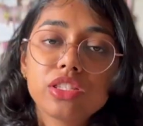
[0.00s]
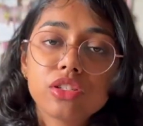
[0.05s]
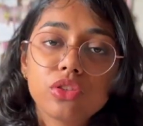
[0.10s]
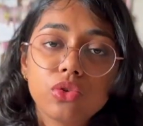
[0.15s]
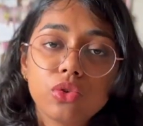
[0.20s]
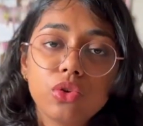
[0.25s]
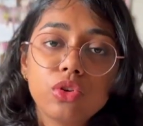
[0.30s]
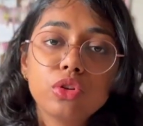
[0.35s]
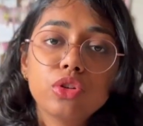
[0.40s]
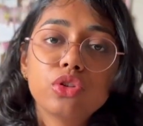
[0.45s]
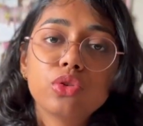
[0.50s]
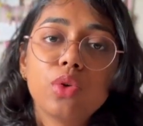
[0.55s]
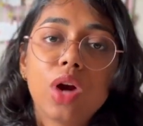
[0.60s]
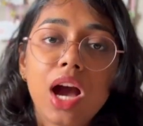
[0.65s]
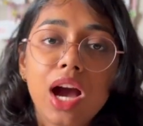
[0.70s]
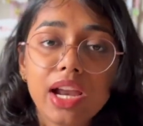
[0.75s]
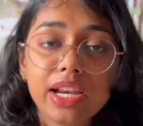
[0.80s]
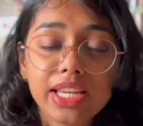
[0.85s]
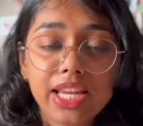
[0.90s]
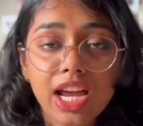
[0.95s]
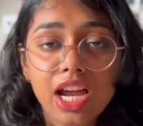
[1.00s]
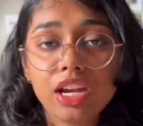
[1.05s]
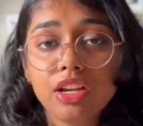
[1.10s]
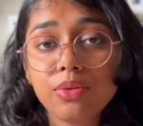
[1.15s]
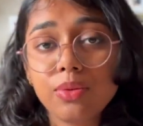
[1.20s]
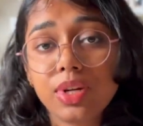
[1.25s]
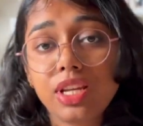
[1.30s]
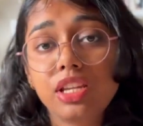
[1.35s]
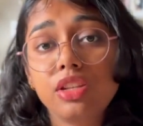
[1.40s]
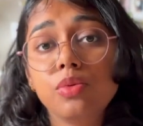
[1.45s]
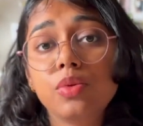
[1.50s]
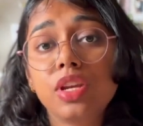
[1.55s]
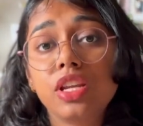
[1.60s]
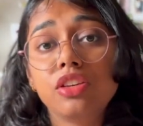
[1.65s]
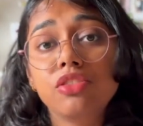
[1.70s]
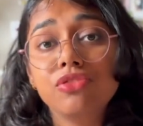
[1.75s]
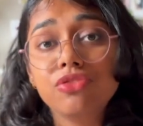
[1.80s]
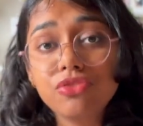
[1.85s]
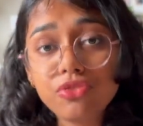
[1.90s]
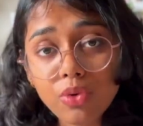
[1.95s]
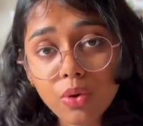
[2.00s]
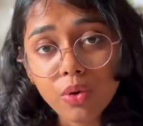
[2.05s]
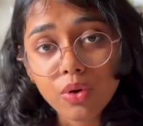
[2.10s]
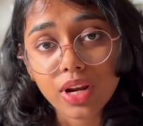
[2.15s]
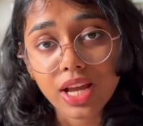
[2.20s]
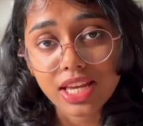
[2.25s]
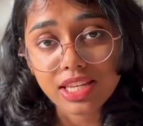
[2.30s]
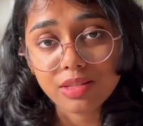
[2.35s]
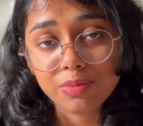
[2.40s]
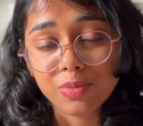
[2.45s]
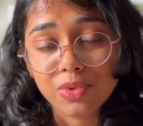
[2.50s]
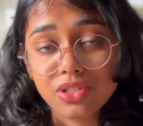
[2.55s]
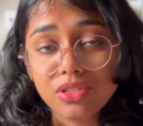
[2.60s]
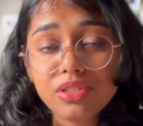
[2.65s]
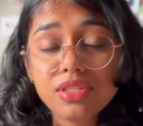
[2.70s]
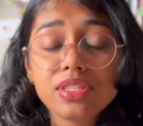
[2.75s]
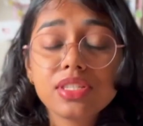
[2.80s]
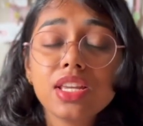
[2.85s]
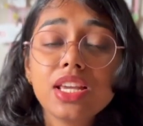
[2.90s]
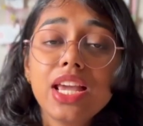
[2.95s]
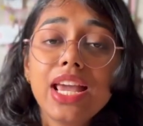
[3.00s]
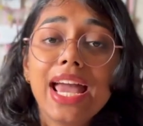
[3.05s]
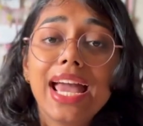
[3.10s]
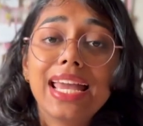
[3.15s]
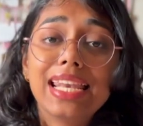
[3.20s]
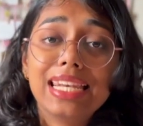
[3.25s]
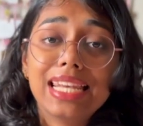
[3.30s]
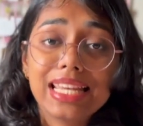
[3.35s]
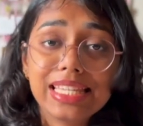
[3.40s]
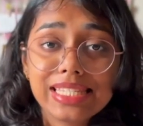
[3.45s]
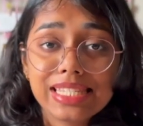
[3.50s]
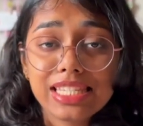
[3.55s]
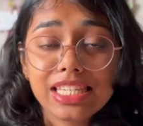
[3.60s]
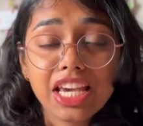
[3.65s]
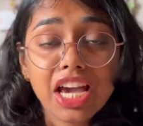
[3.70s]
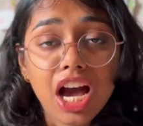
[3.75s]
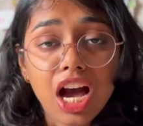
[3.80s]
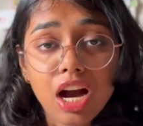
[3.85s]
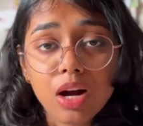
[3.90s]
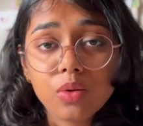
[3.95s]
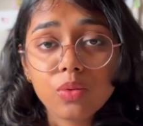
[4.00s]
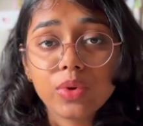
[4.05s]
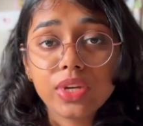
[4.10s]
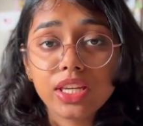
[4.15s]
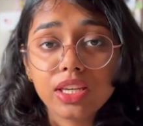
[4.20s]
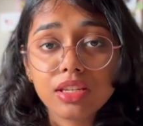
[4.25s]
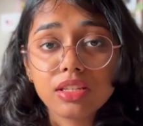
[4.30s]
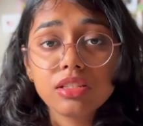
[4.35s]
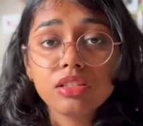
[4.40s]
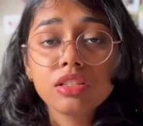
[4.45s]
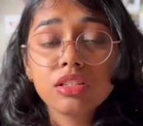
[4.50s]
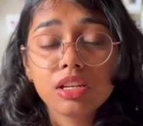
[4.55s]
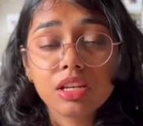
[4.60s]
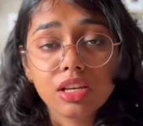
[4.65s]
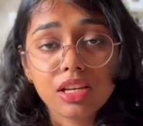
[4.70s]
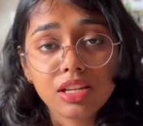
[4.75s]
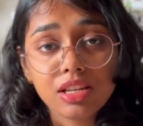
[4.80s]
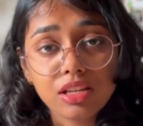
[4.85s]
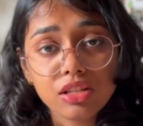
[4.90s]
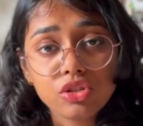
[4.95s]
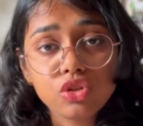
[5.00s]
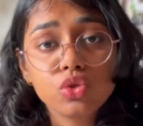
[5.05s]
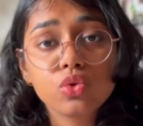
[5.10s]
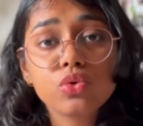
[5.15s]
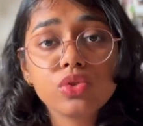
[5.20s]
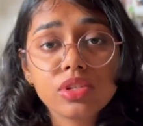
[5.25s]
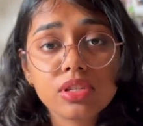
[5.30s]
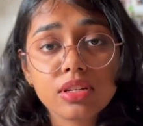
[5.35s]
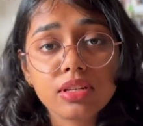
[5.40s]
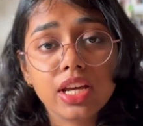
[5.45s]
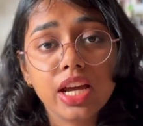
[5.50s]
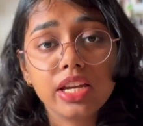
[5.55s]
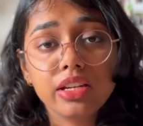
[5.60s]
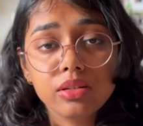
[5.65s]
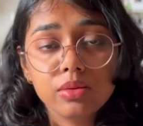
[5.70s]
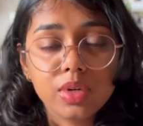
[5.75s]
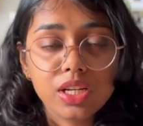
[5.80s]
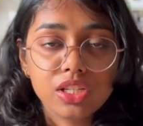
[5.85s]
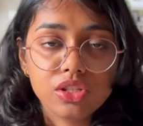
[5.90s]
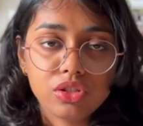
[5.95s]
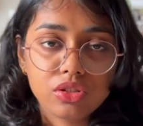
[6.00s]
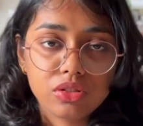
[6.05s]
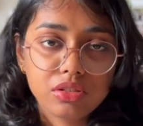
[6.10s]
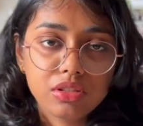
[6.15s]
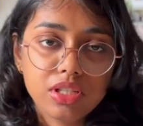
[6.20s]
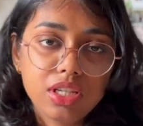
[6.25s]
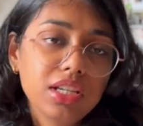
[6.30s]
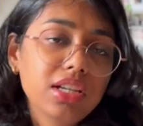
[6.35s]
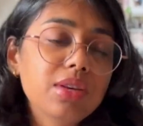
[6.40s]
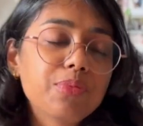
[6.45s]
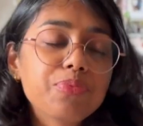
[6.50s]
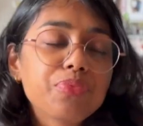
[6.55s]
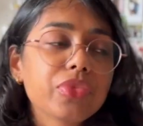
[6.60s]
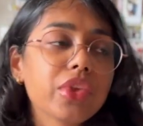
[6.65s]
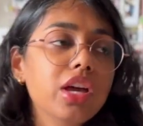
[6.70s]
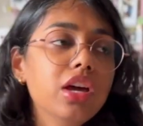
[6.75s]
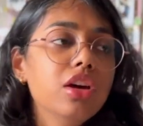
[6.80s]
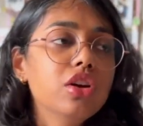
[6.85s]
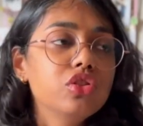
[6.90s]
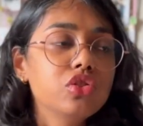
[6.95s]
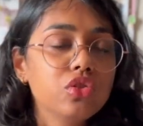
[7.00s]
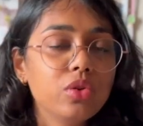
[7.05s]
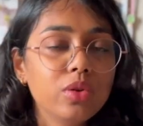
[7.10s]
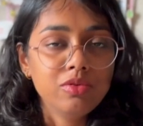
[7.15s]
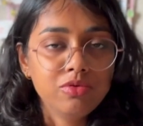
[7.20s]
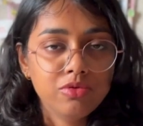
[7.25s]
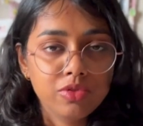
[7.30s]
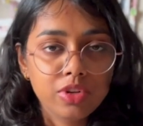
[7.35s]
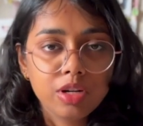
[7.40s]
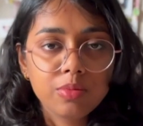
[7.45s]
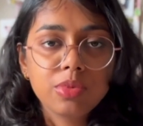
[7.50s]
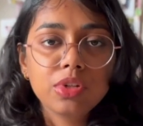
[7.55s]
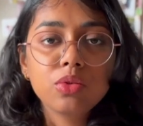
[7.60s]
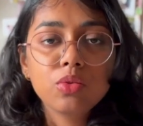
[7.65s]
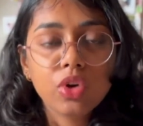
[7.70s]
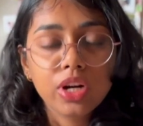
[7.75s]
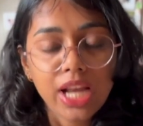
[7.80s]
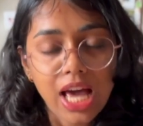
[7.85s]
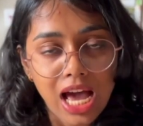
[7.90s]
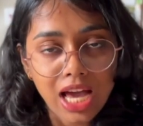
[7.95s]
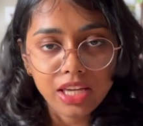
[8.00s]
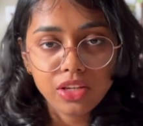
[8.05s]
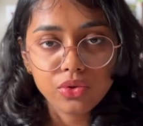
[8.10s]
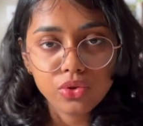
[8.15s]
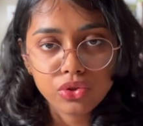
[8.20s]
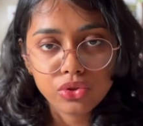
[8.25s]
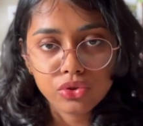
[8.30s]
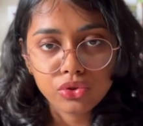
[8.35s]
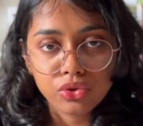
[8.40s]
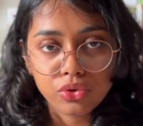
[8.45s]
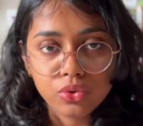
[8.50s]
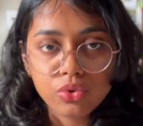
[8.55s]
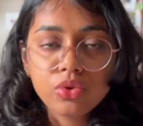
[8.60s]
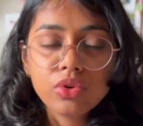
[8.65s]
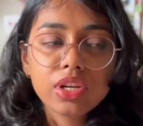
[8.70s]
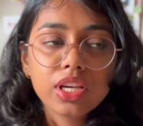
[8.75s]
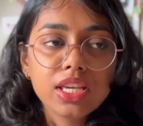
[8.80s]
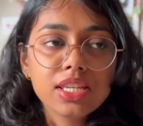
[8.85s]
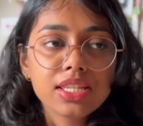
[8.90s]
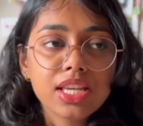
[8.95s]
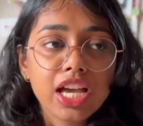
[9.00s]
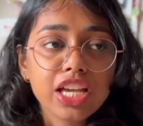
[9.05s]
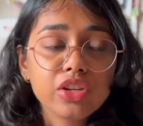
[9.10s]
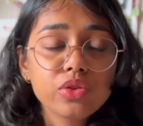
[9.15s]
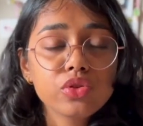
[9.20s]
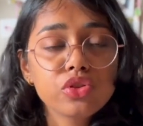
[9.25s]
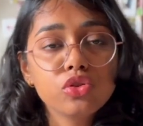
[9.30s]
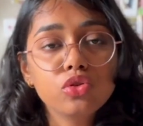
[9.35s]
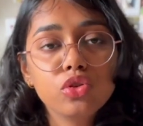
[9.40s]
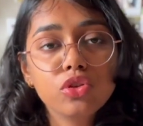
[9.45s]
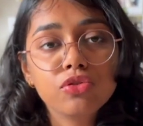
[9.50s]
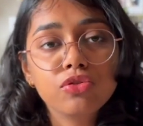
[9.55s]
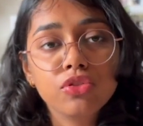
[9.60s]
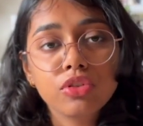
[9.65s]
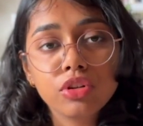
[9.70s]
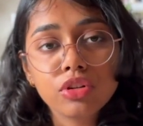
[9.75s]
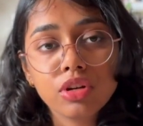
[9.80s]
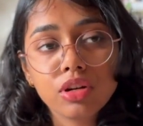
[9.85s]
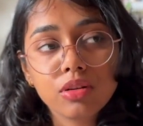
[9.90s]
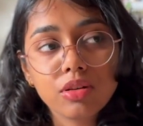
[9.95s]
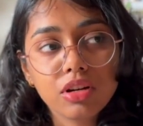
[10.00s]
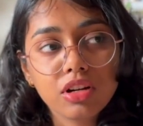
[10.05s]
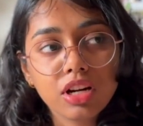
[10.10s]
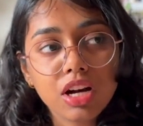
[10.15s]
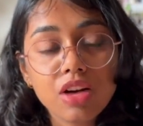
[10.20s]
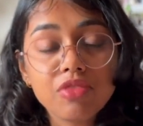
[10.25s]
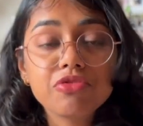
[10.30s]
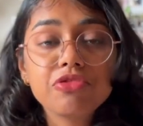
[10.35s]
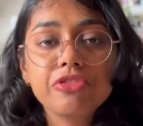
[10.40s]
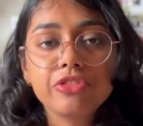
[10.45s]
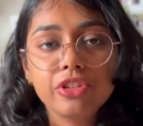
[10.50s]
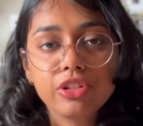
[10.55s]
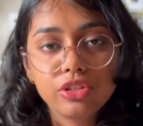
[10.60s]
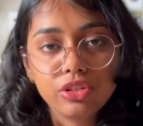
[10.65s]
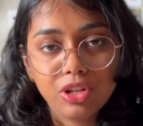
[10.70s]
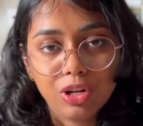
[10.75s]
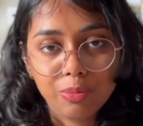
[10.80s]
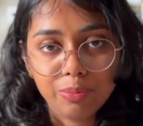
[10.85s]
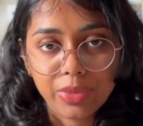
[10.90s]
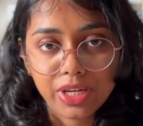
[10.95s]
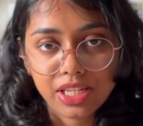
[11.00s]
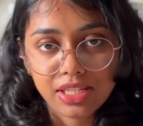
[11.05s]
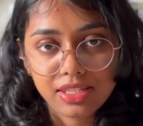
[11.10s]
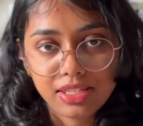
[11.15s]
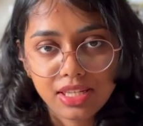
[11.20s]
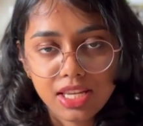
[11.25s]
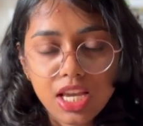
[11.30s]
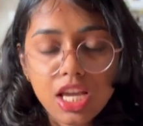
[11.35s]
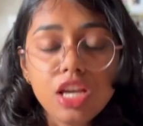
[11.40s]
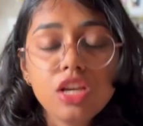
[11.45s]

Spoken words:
go to our CAT 2024 aspirants and let's see how we can choose the right question. Okay, so verbal, what I used to do is I used to look for comfort topics.